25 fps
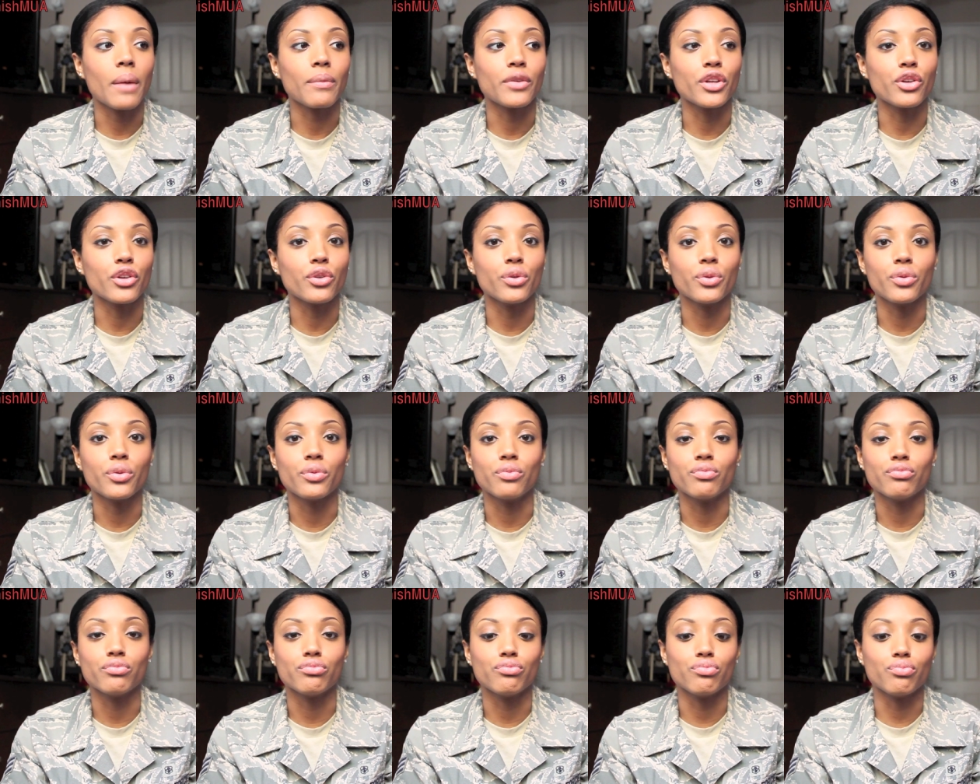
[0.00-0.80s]

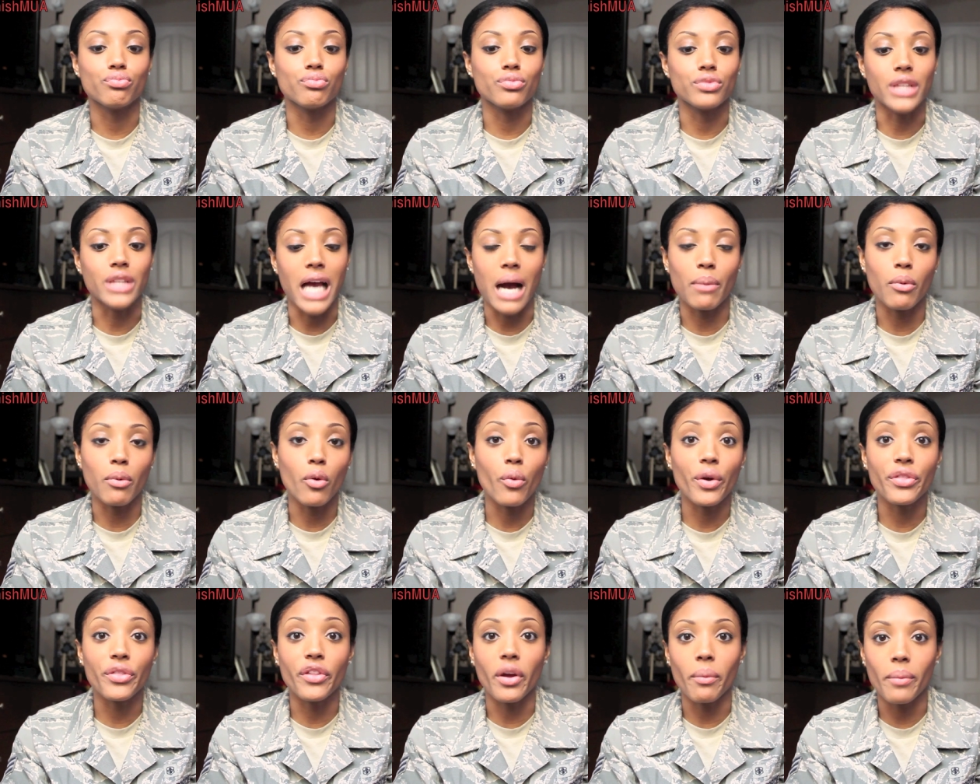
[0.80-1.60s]
You dabble
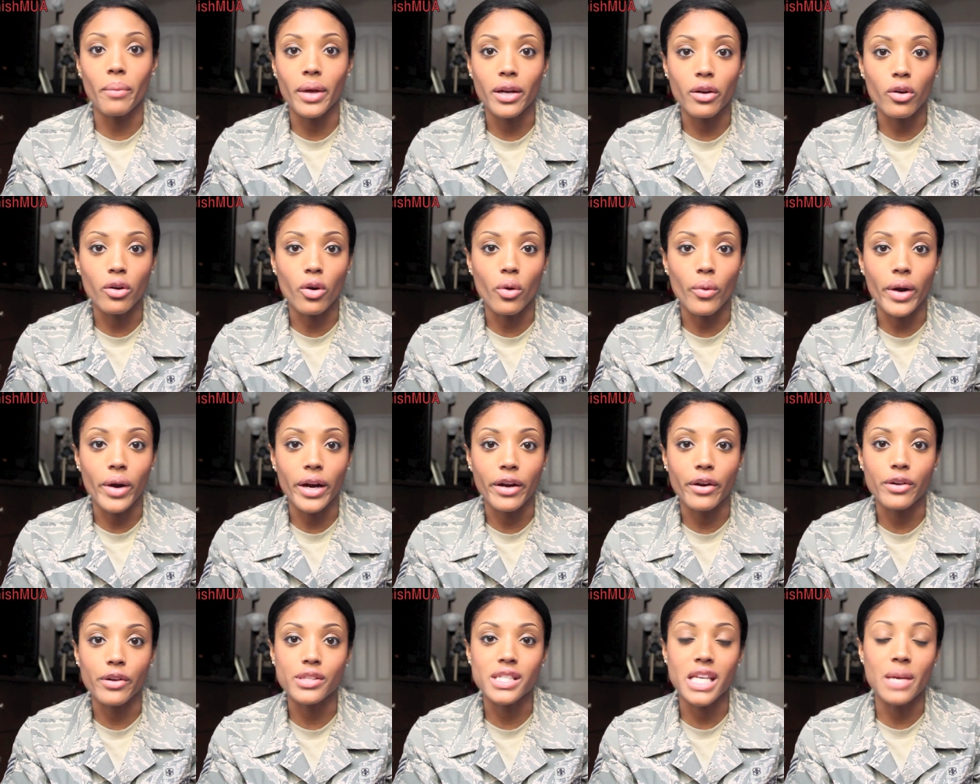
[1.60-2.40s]
with their medical
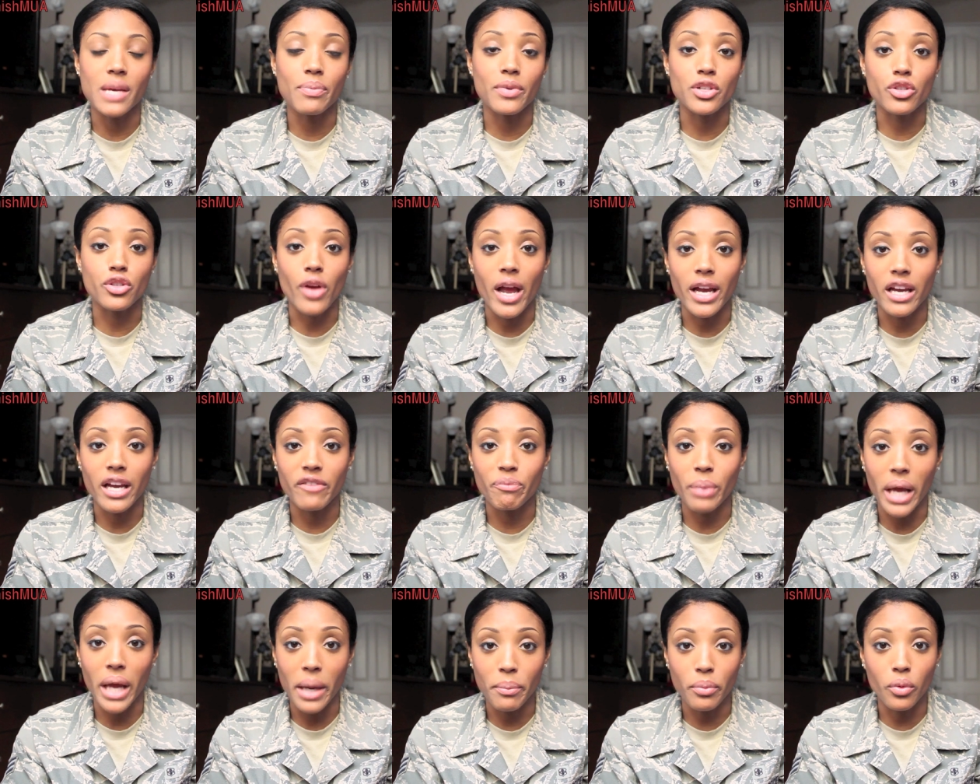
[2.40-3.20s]
records, keeping track
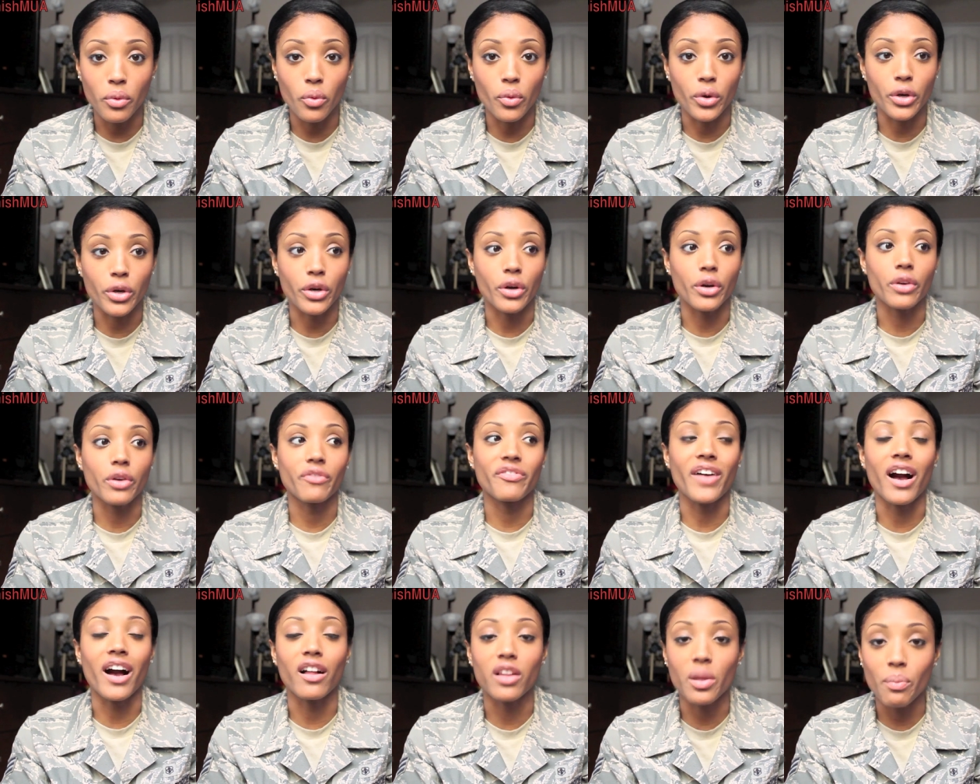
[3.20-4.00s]
of paperwork,
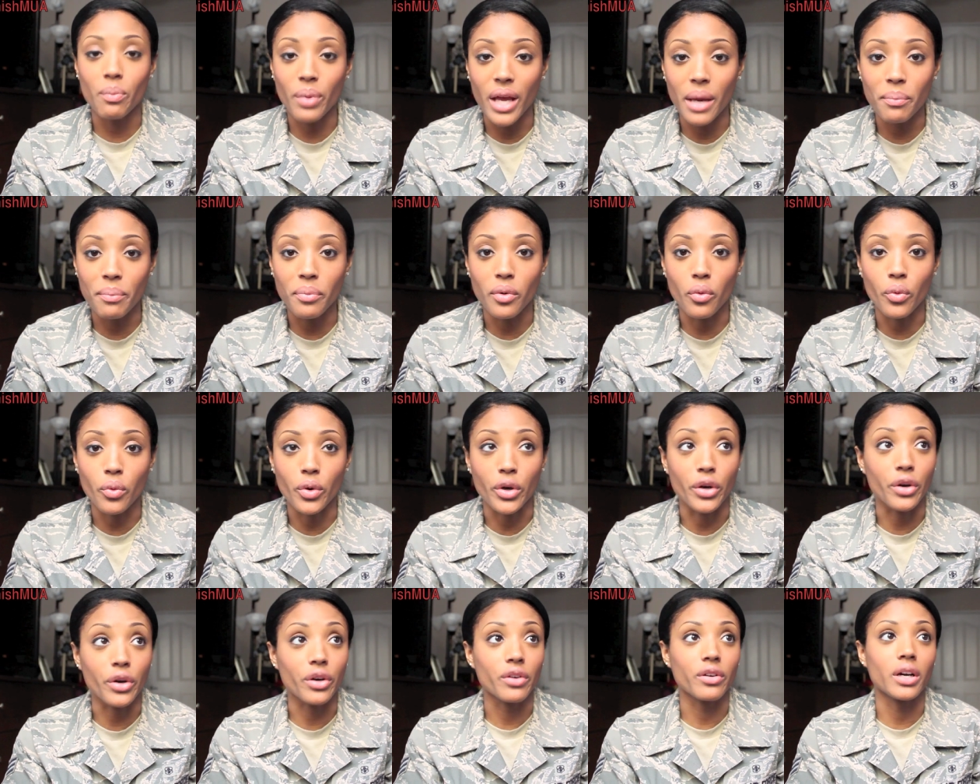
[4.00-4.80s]
filing
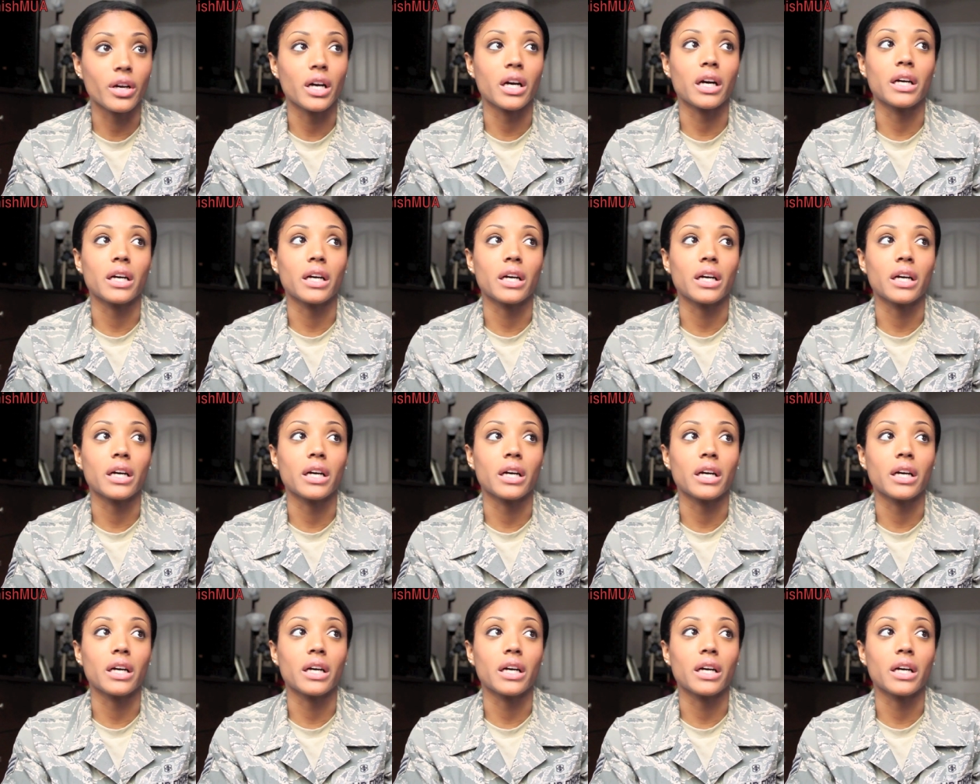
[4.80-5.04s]
paperwork,